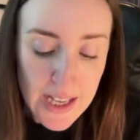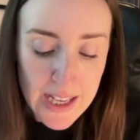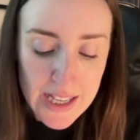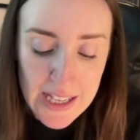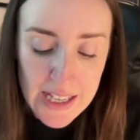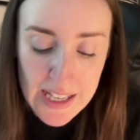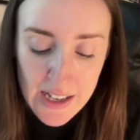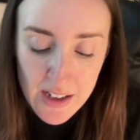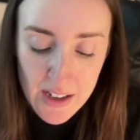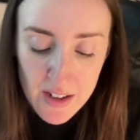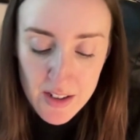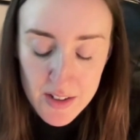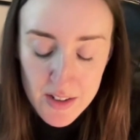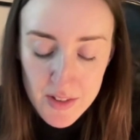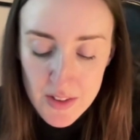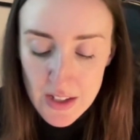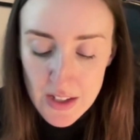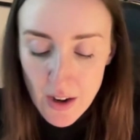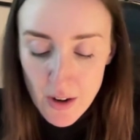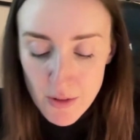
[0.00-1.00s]
Here
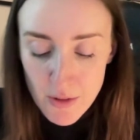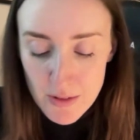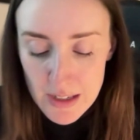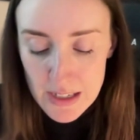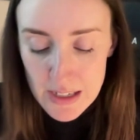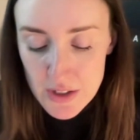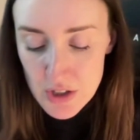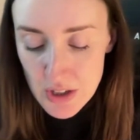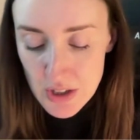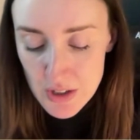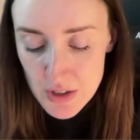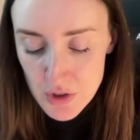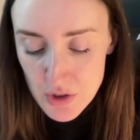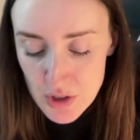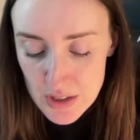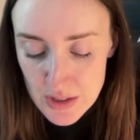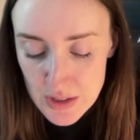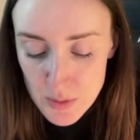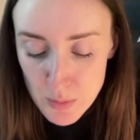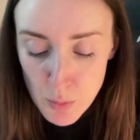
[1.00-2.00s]
the only touch
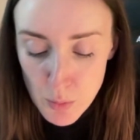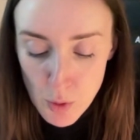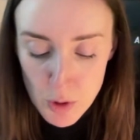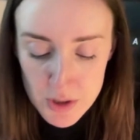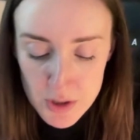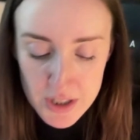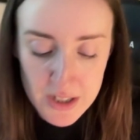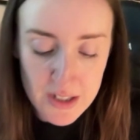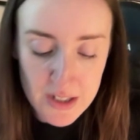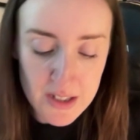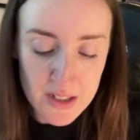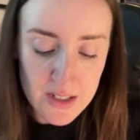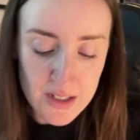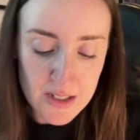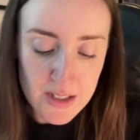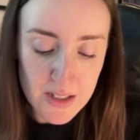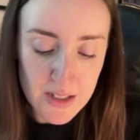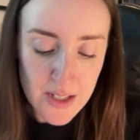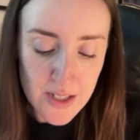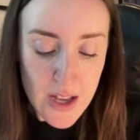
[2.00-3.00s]
is water,
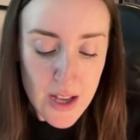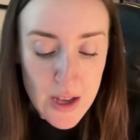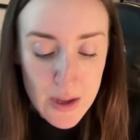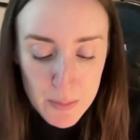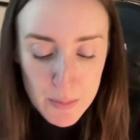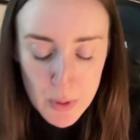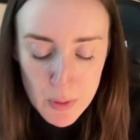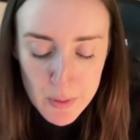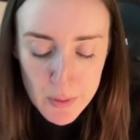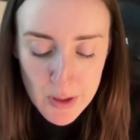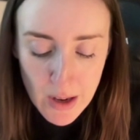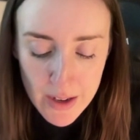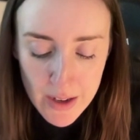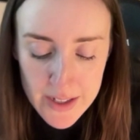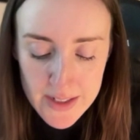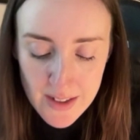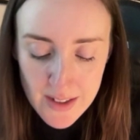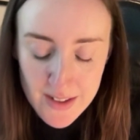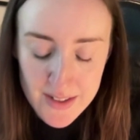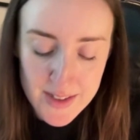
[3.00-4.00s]

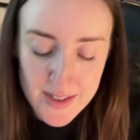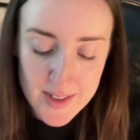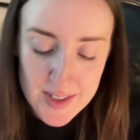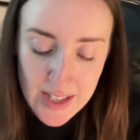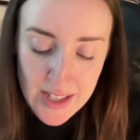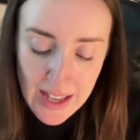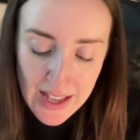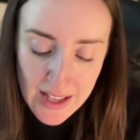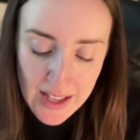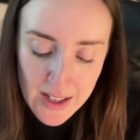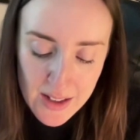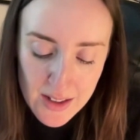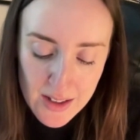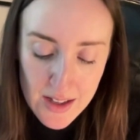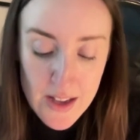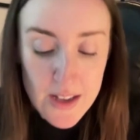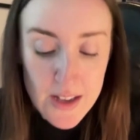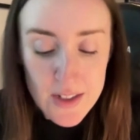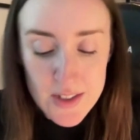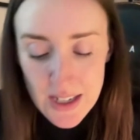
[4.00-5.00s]
moonlight on scale,
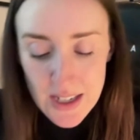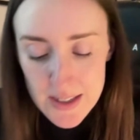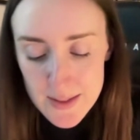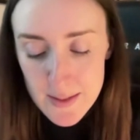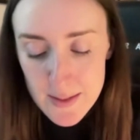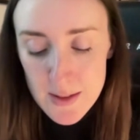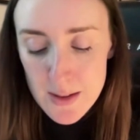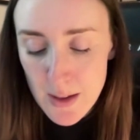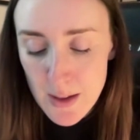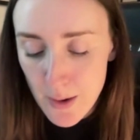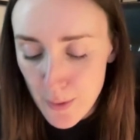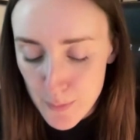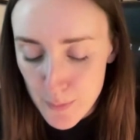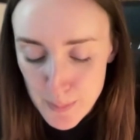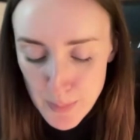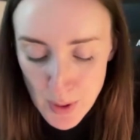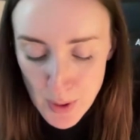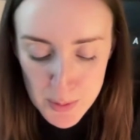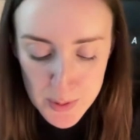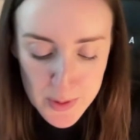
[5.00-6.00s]
dazzle of
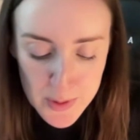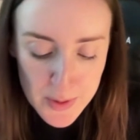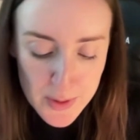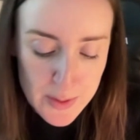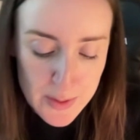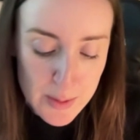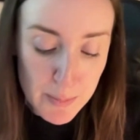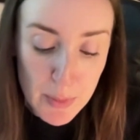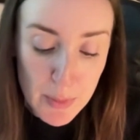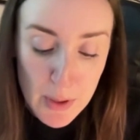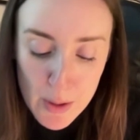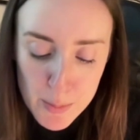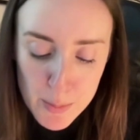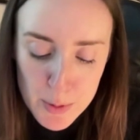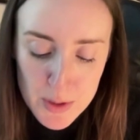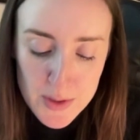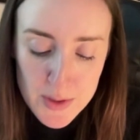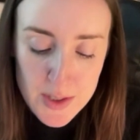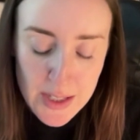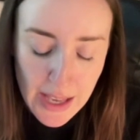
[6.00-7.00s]
bubbles,
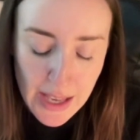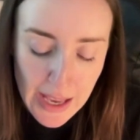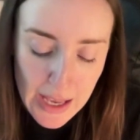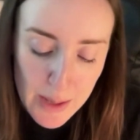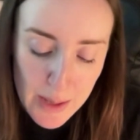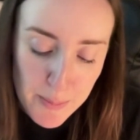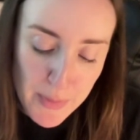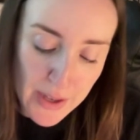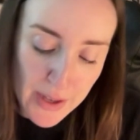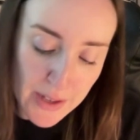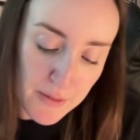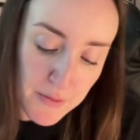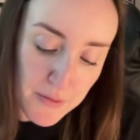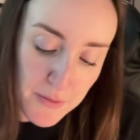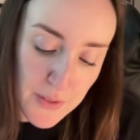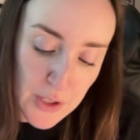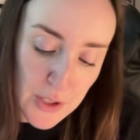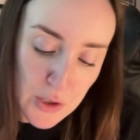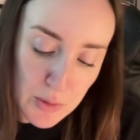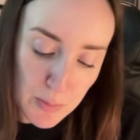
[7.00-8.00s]
blubber's cape and
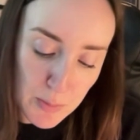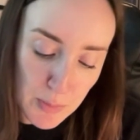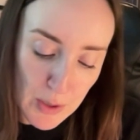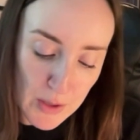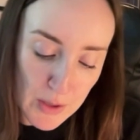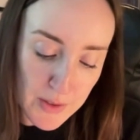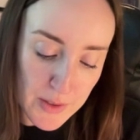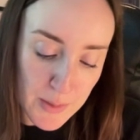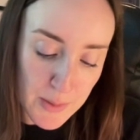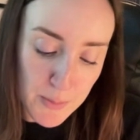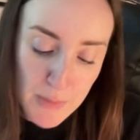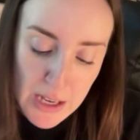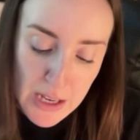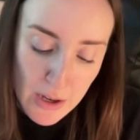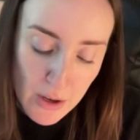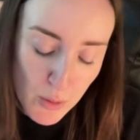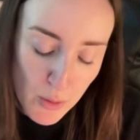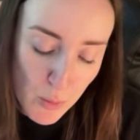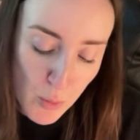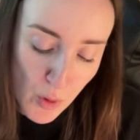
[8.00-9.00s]
fish blood's
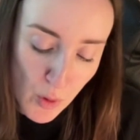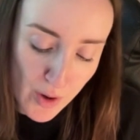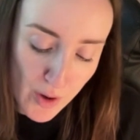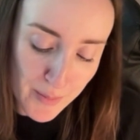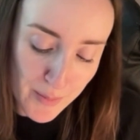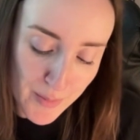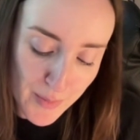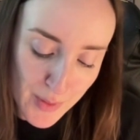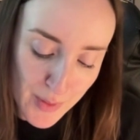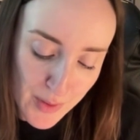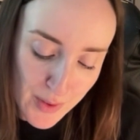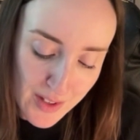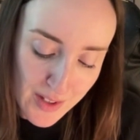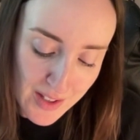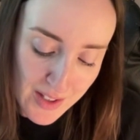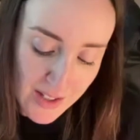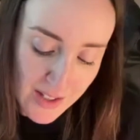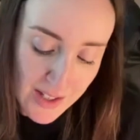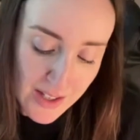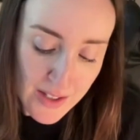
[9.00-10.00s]
meager warmth.
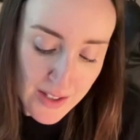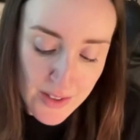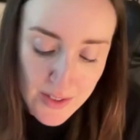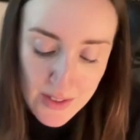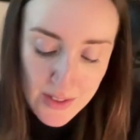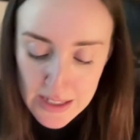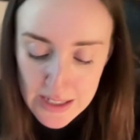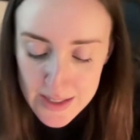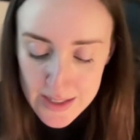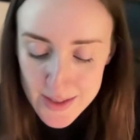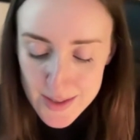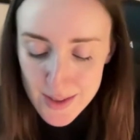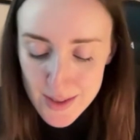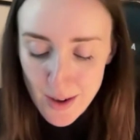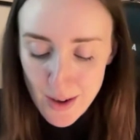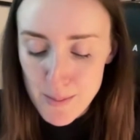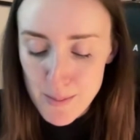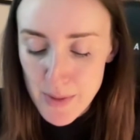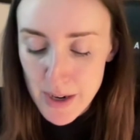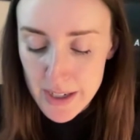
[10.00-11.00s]
These
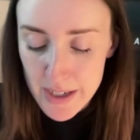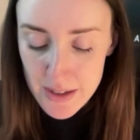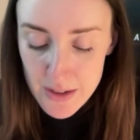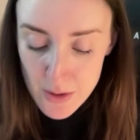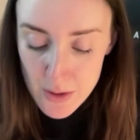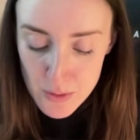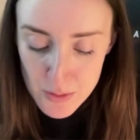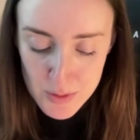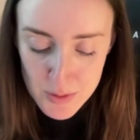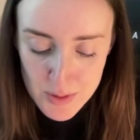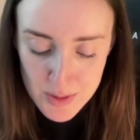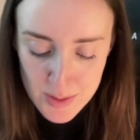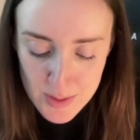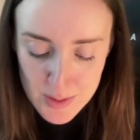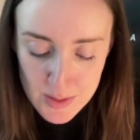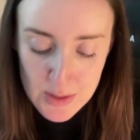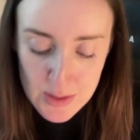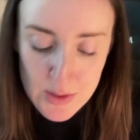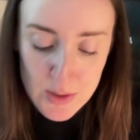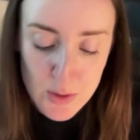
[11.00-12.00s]
are my notes,
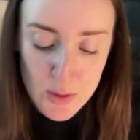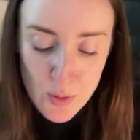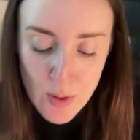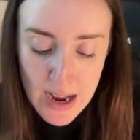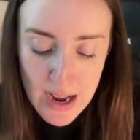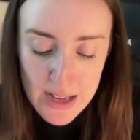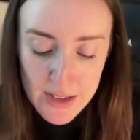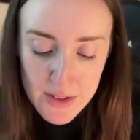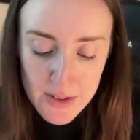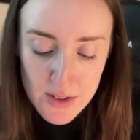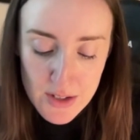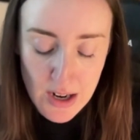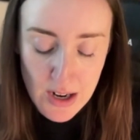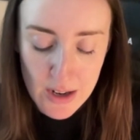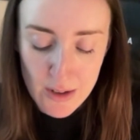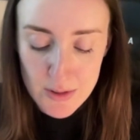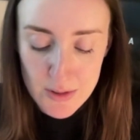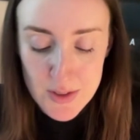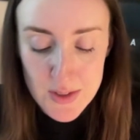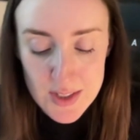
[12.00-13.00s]
the strand,
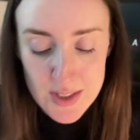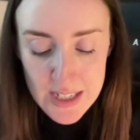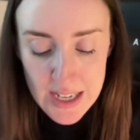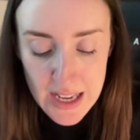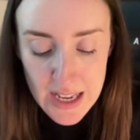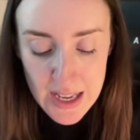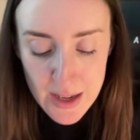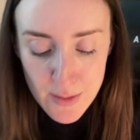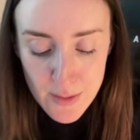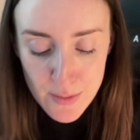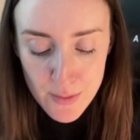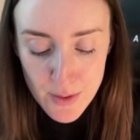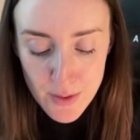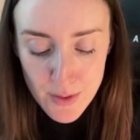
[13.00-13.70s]
our stave.